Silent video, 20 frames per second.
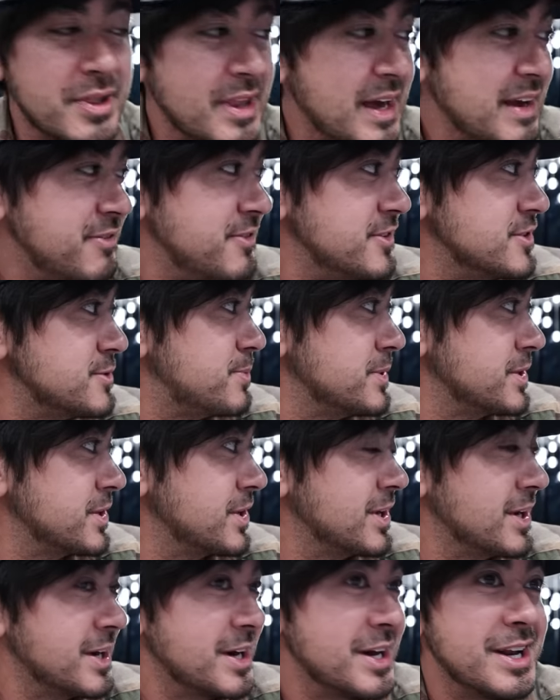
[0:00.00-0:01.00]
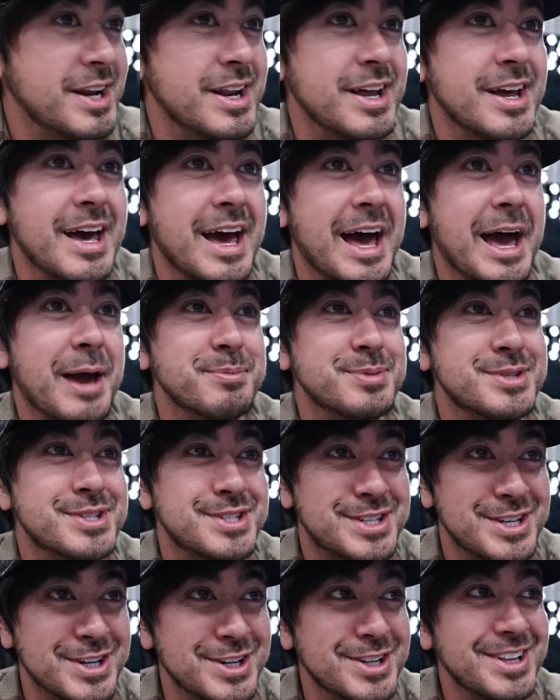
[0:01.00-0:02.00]
But life has been good. I'm
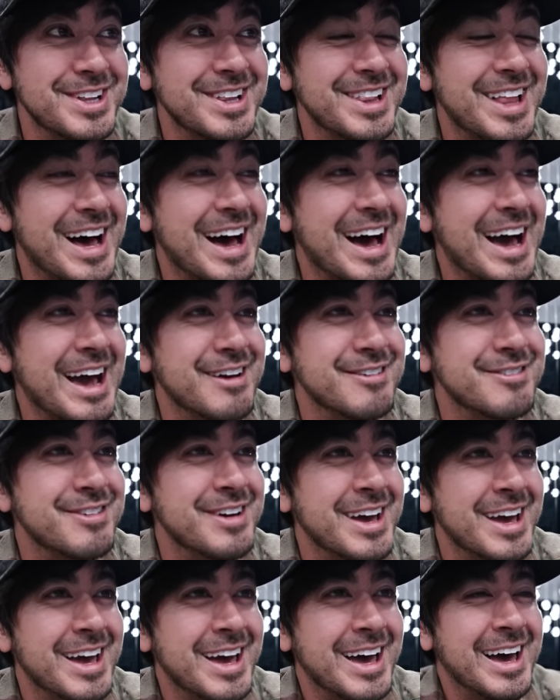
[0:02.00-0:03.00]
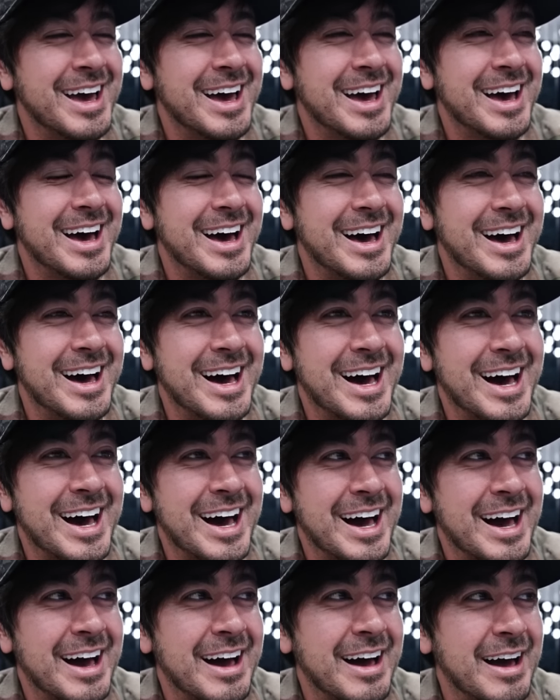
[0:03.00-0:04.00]
still alive.
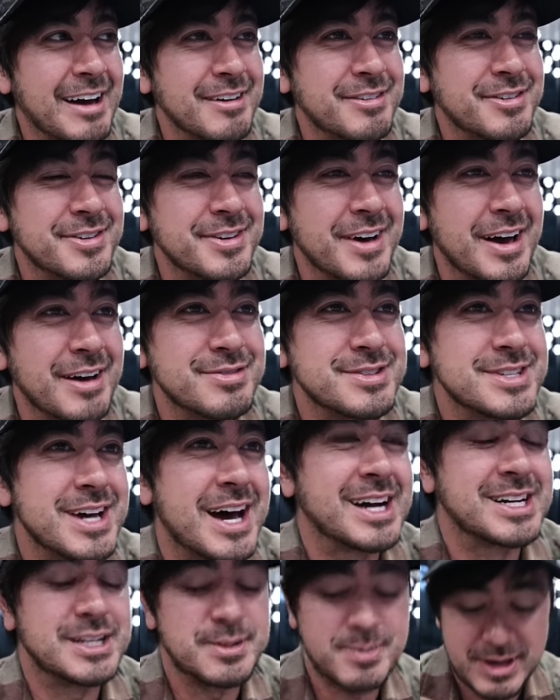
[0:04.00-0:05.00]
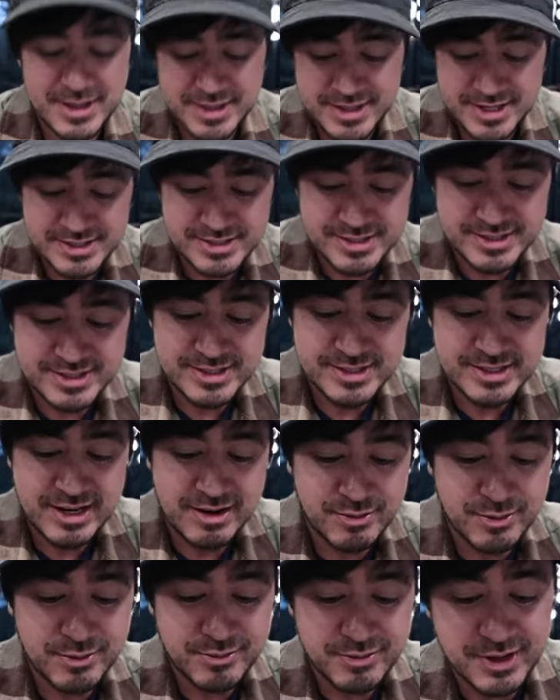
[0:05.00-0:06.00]
Uh, I've, I've talked about this in
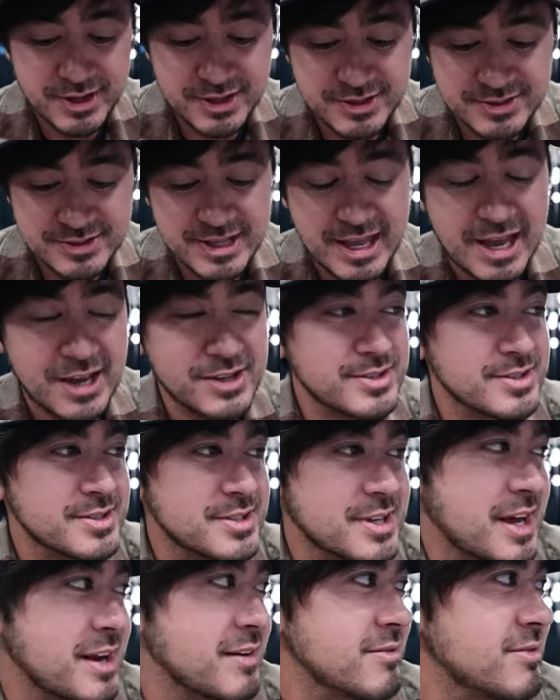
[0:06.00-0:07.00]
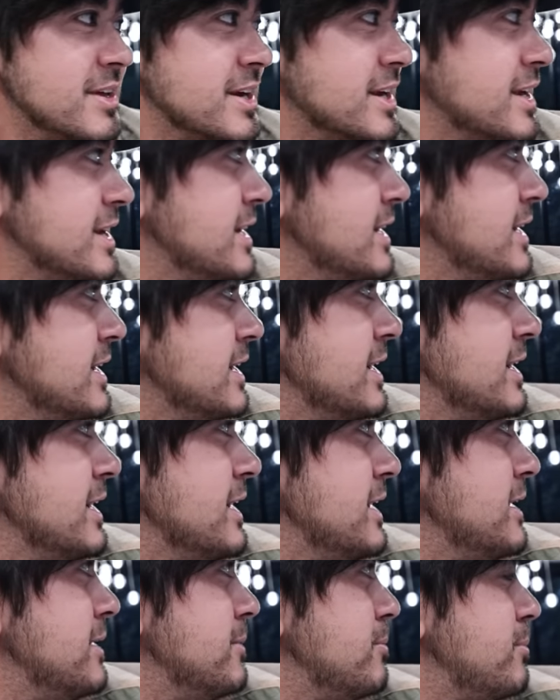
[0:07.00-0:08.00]
several videos now, so it's kind of like
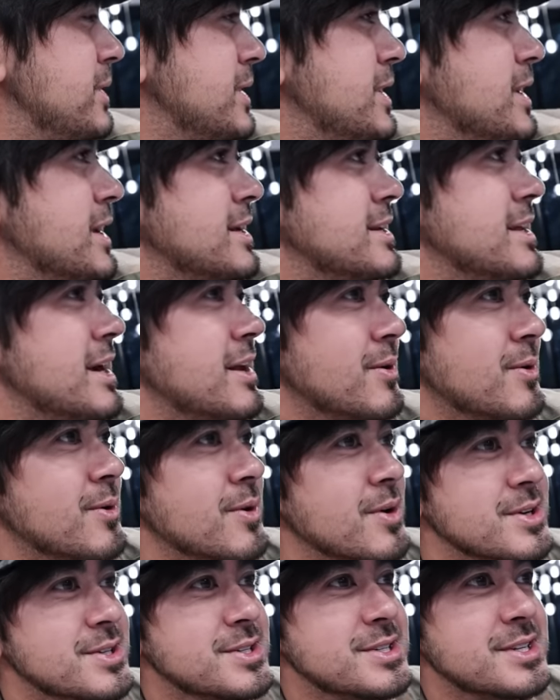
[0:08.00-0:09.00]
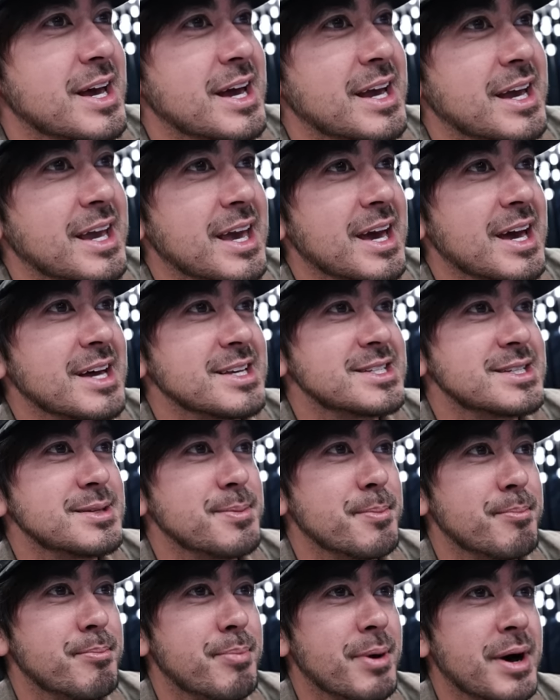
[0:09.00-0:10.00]
beating a dead horse, I guess.
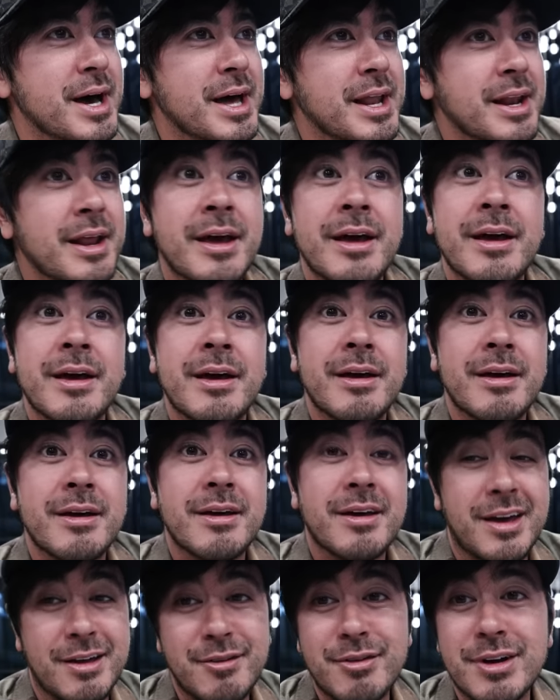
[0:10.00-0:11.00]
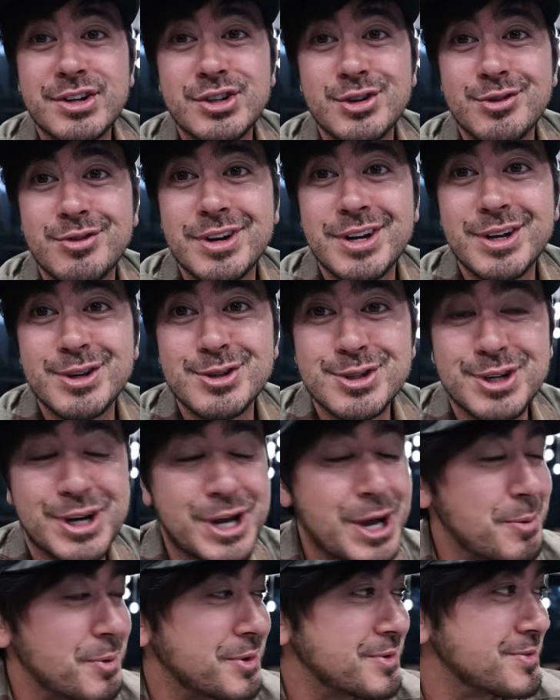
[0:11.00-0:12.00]
But adventure videos are
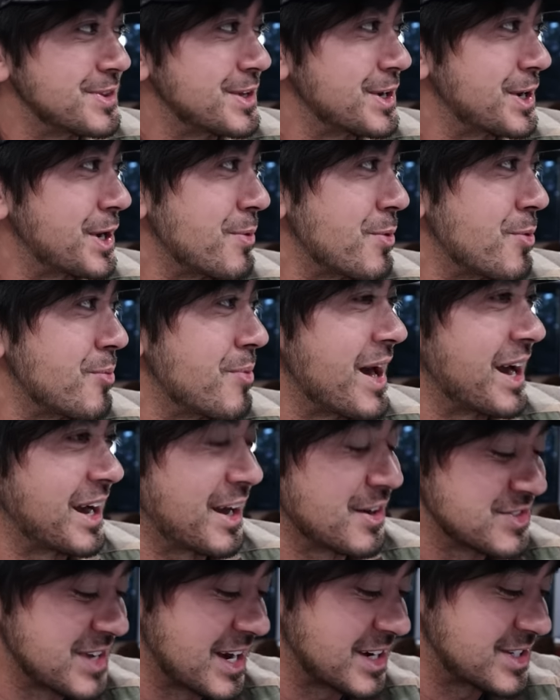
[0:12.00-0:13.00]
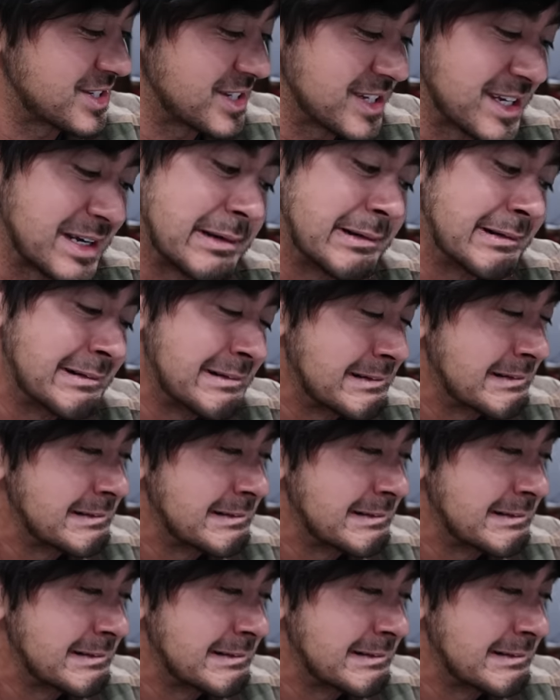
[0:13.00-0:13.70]
coming. They're coming back. I was actually...